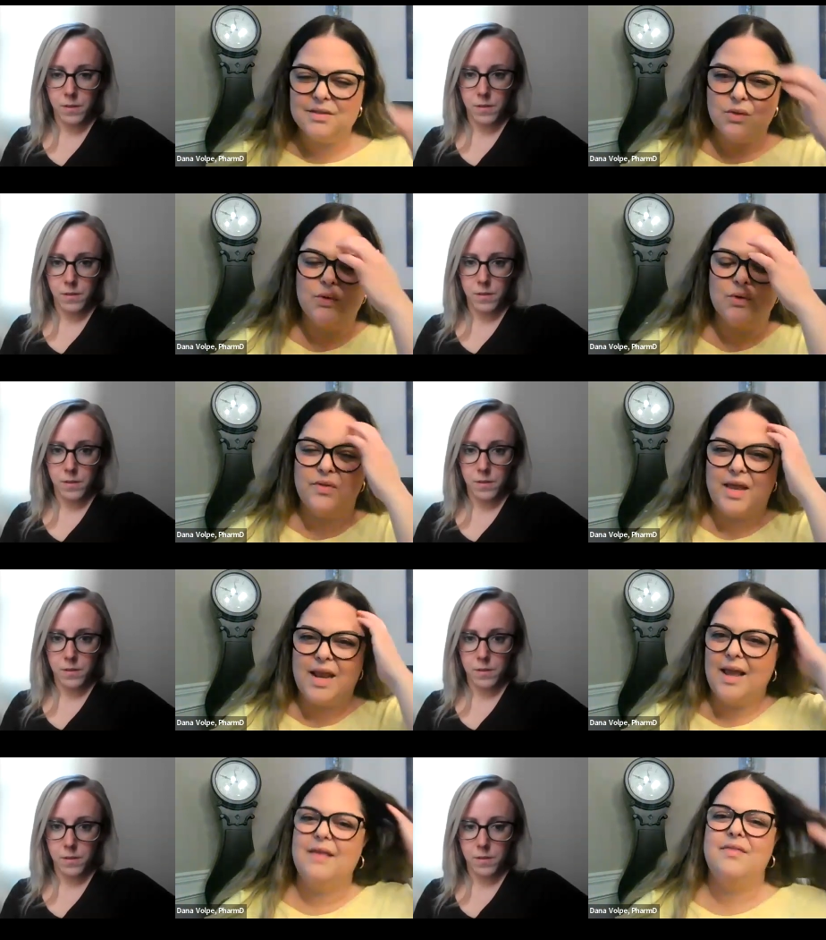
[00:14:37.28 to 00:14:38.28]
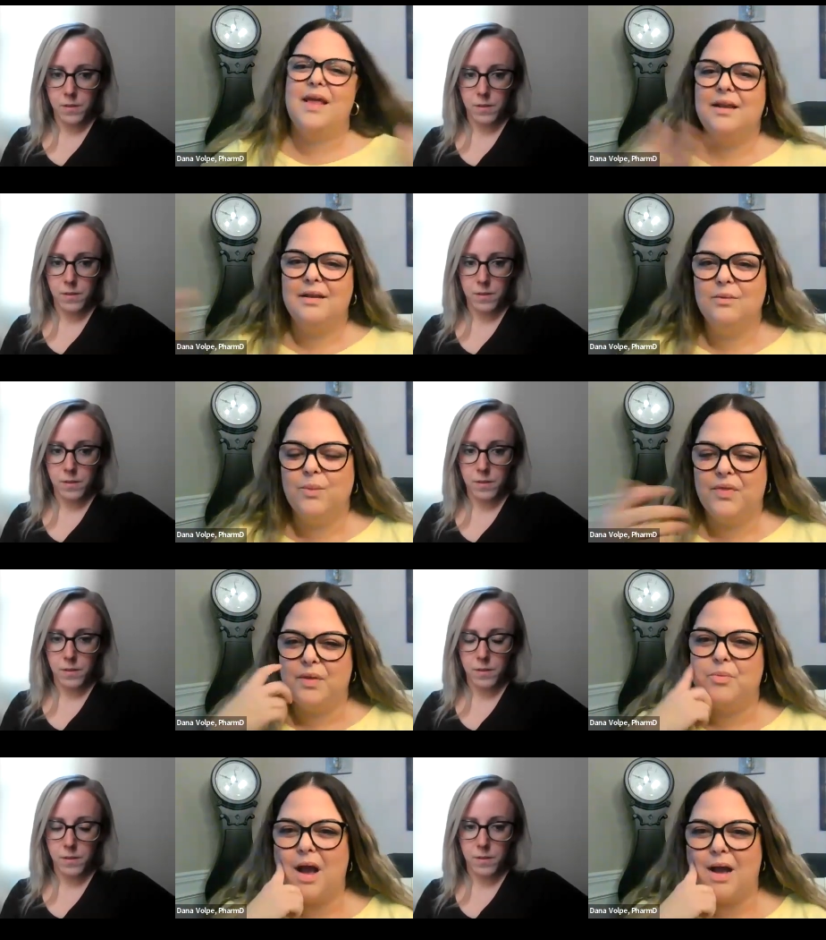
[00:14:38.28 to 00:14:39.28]
Speaker 1: it sooner than i than
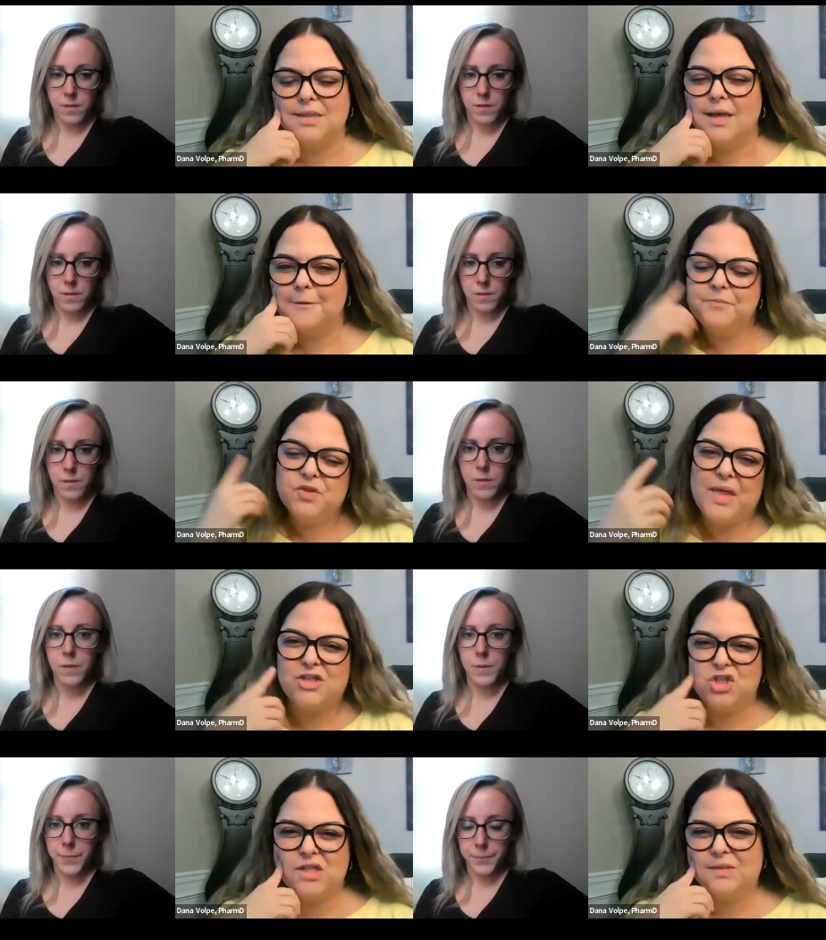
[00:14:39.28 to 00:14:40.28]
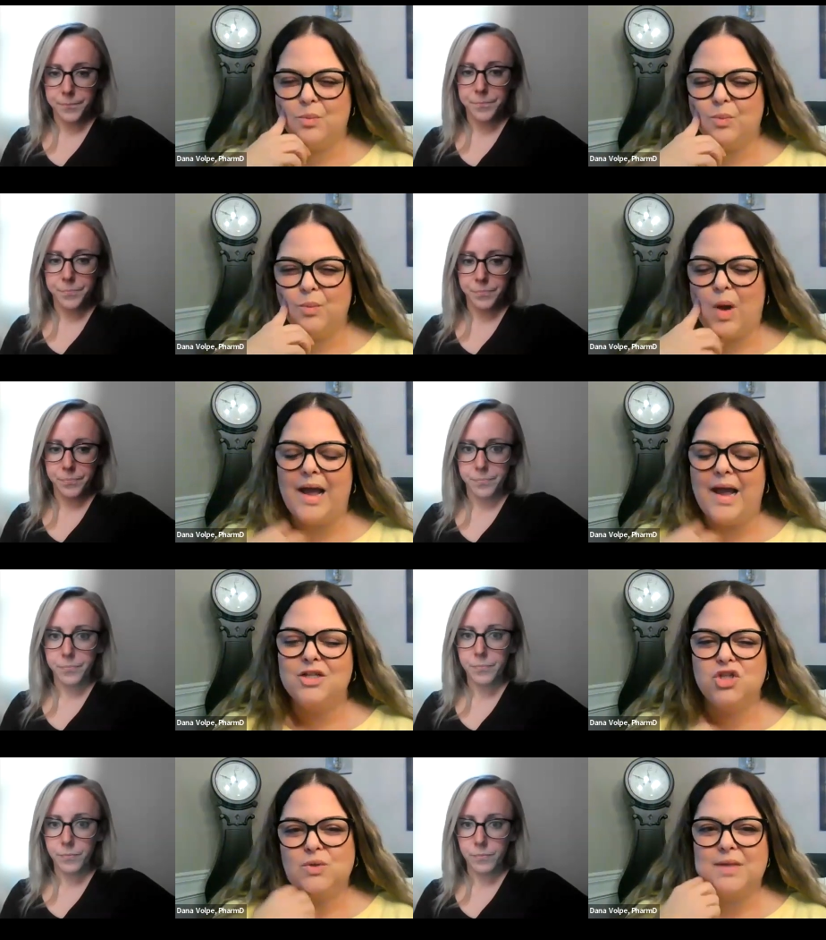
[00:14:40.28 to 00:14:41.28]
with naproxen so that's just why
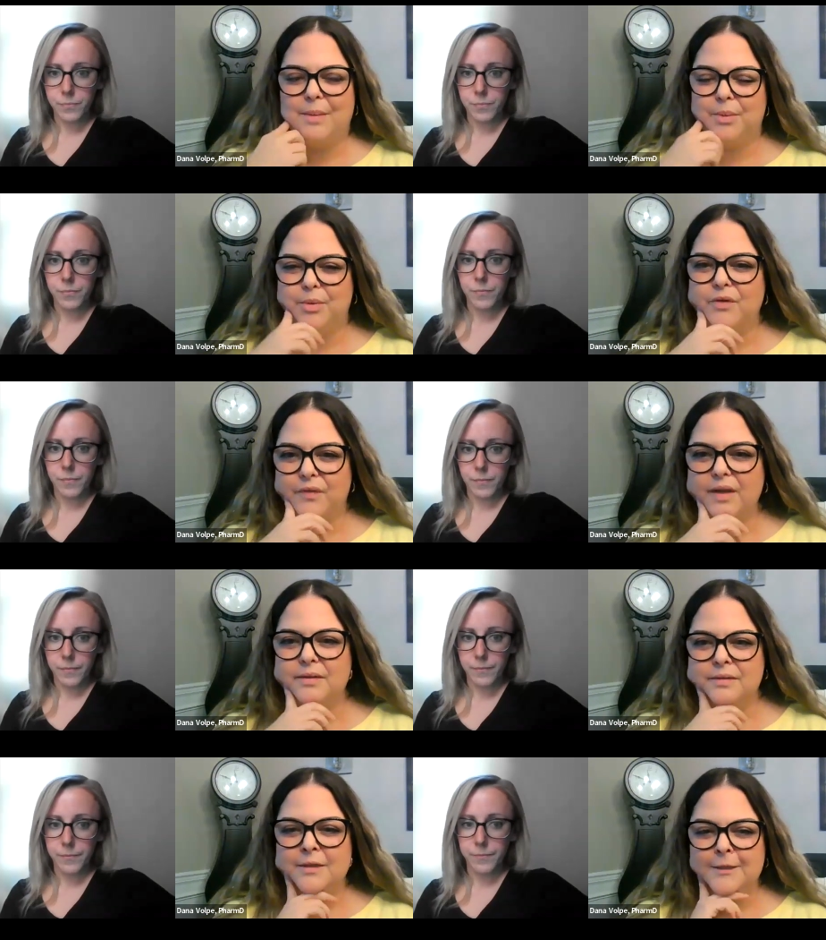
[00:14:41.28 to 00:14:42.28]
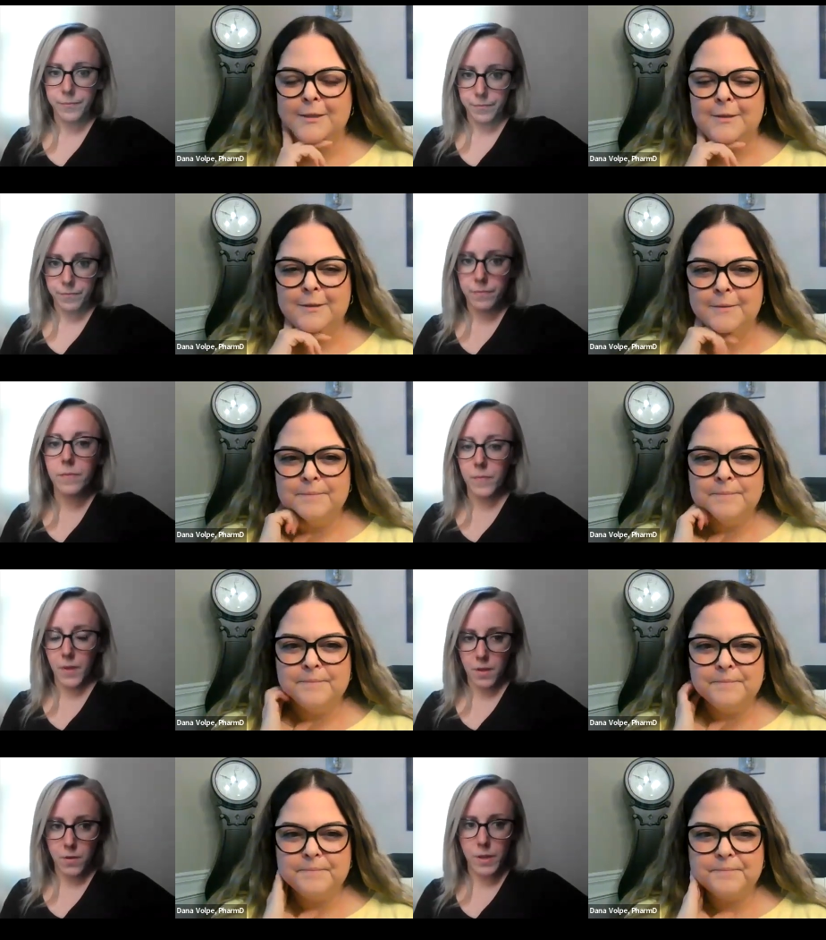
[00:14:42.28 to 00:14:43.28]
i choose ibuprofen
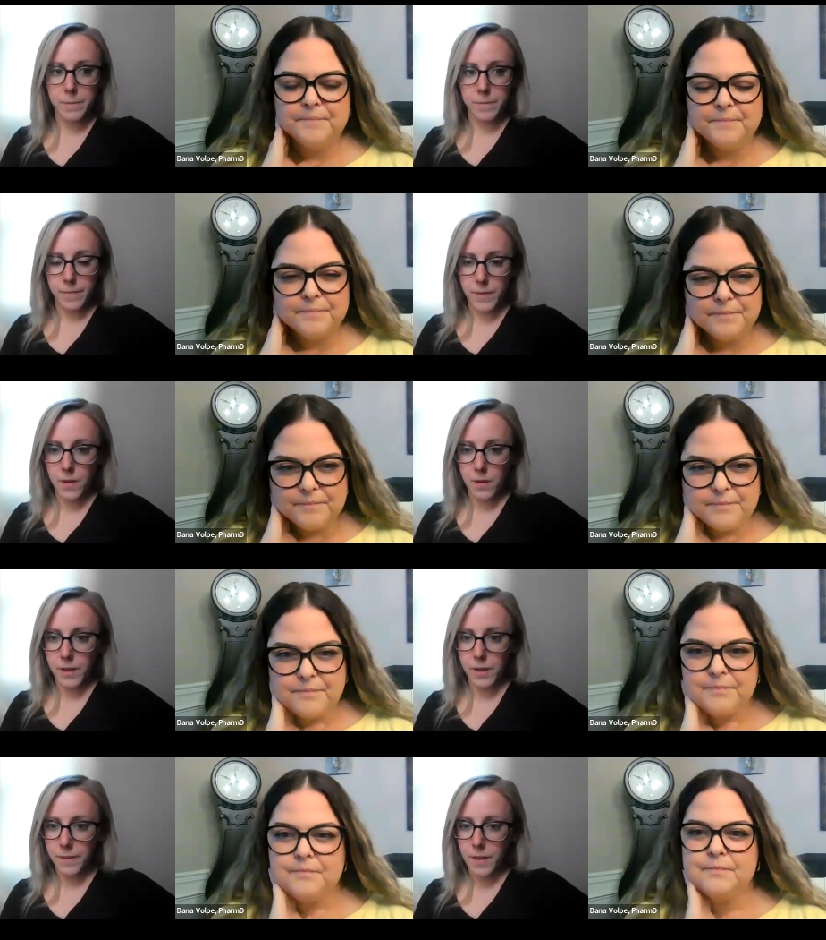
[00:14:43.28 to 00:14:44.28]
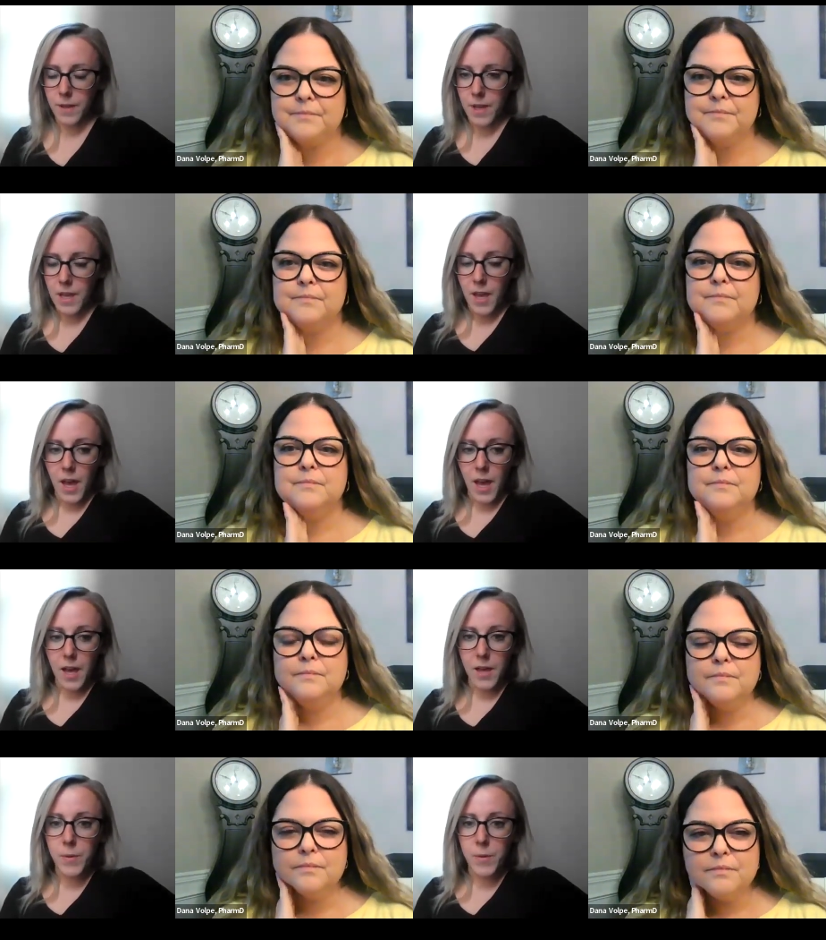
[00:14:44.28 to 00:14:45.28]
Speaker 2: okay all right
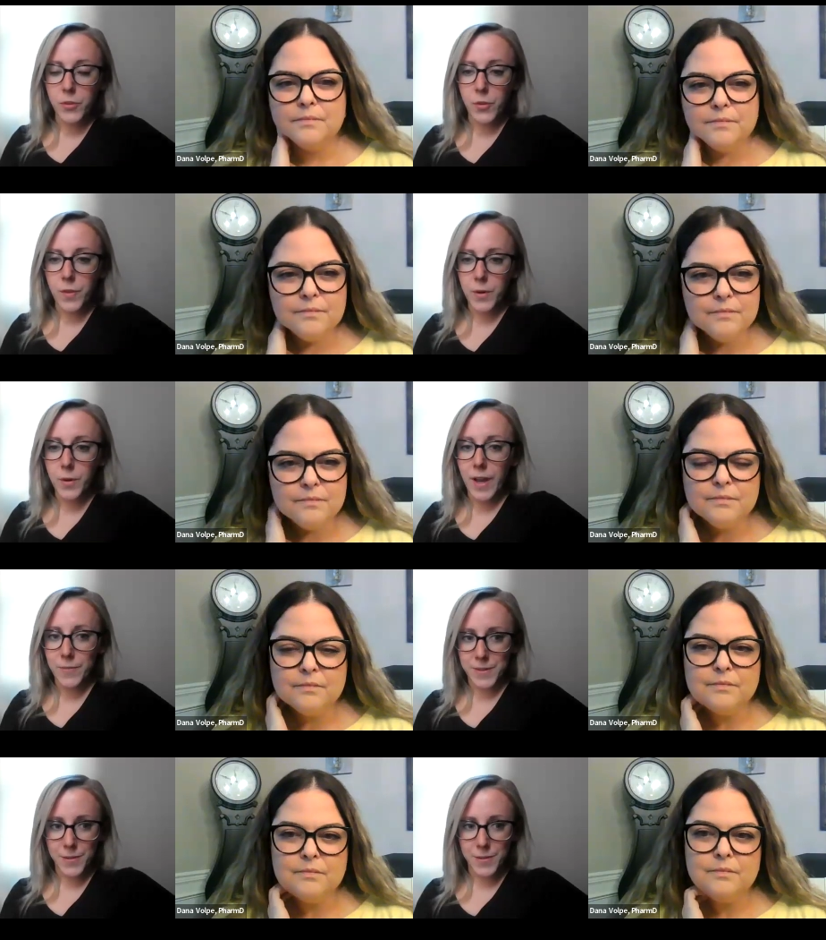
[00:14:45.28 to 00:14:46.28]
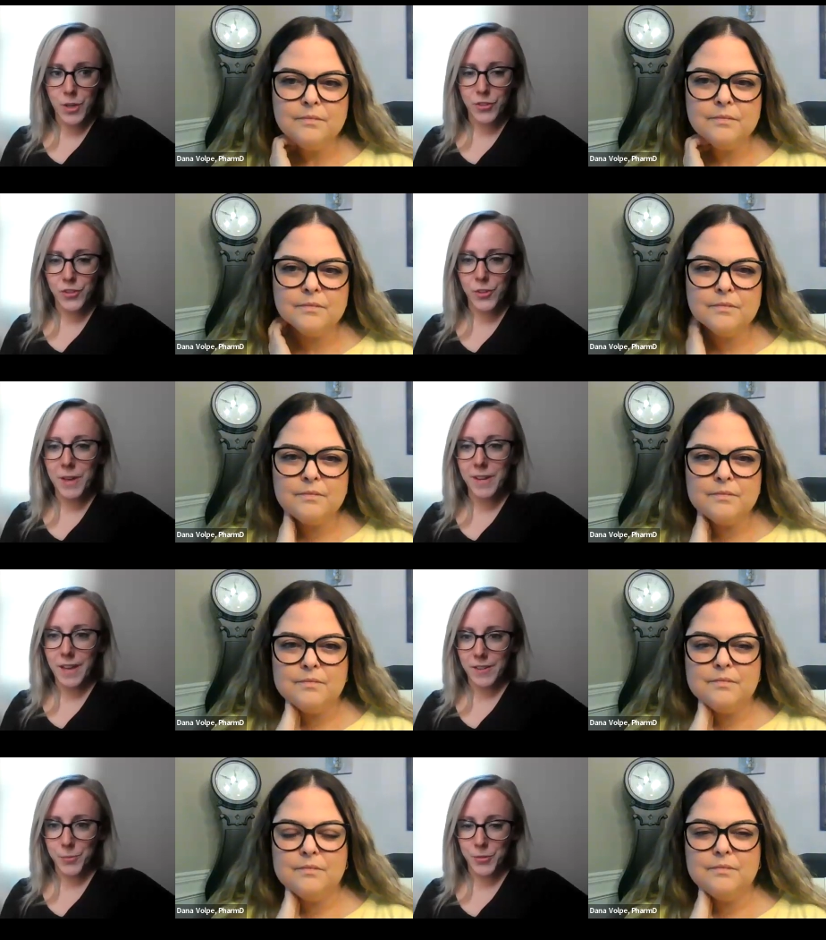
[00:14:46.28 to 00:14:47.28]
um, so there have been some questions
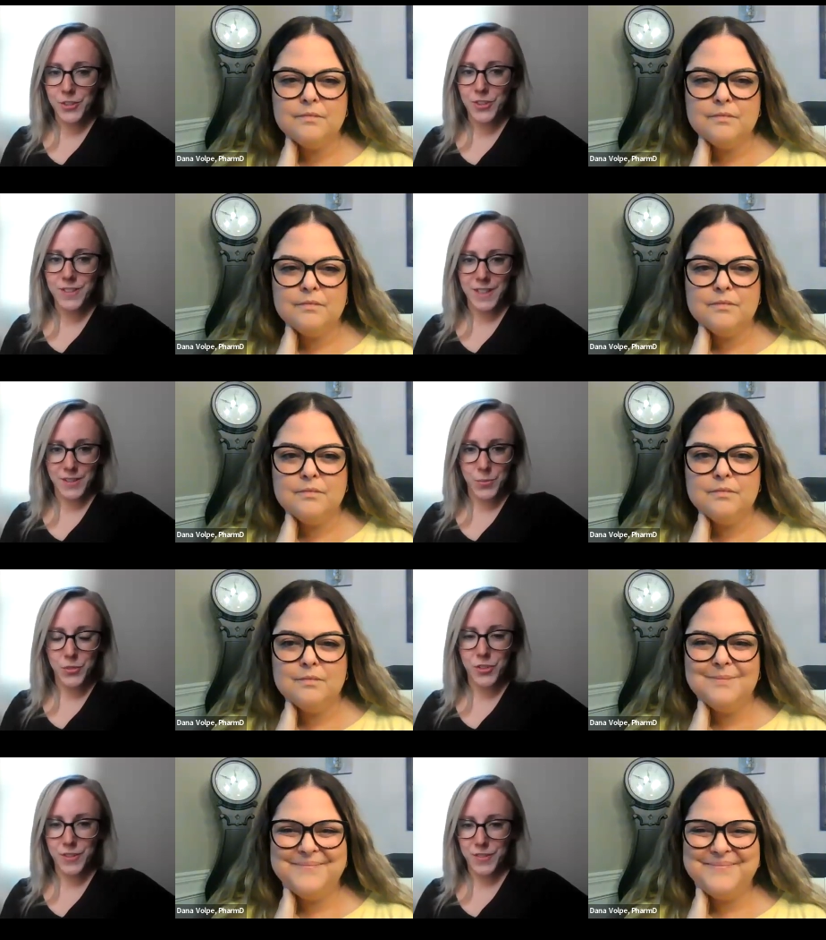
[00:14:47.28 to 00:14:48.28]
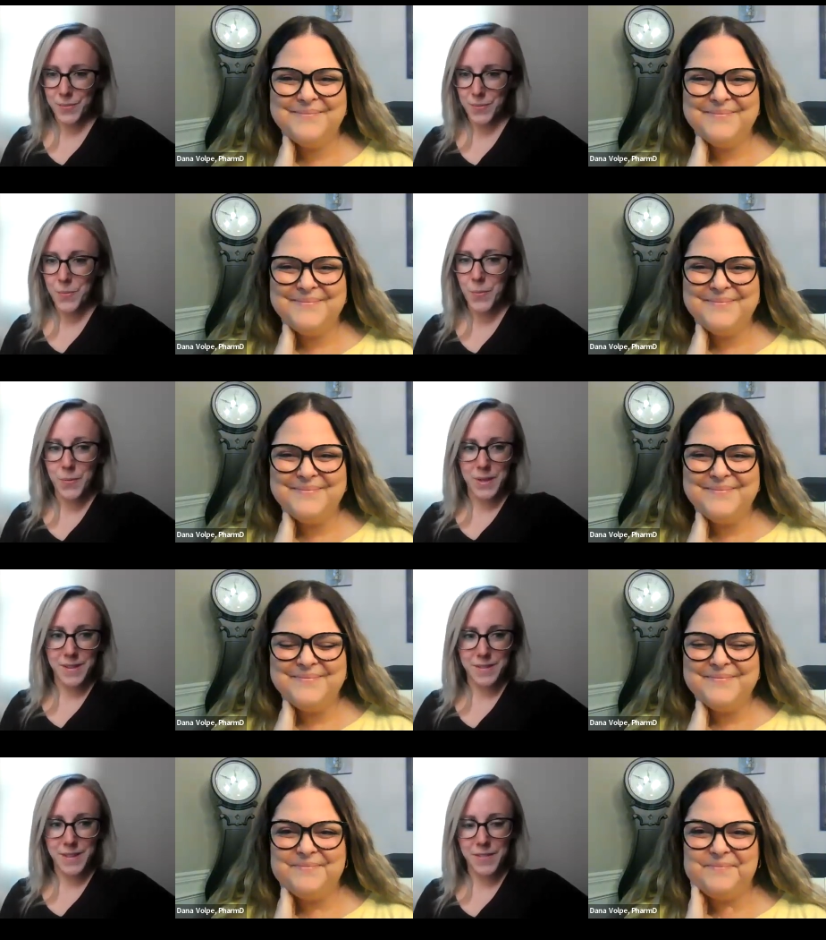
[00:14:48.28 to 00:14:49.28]
about expiration dates which is what we